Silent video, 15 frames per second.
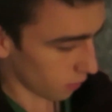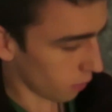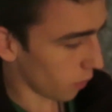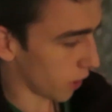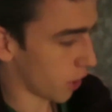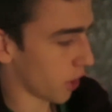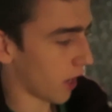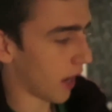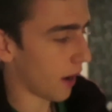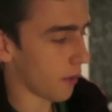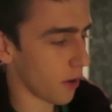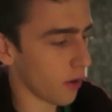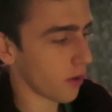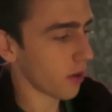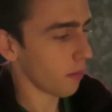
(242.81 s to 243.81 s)
which allow
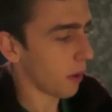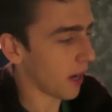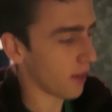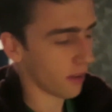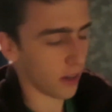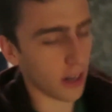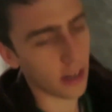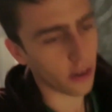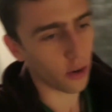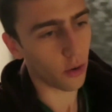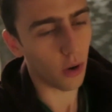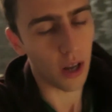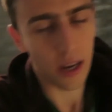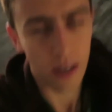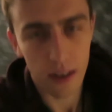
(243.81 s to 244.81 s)
you to basically
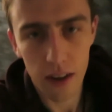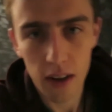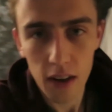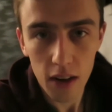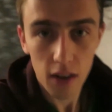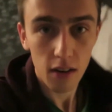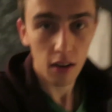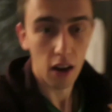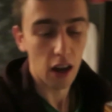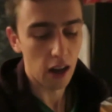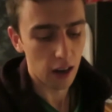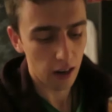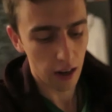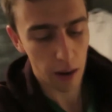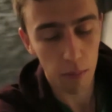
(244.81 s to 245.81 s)
do like
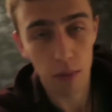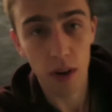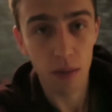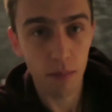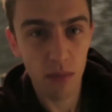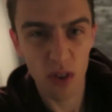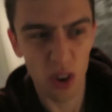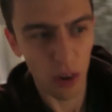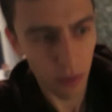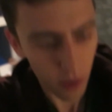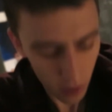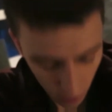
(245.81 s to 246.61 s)
uh, Lambda stuff,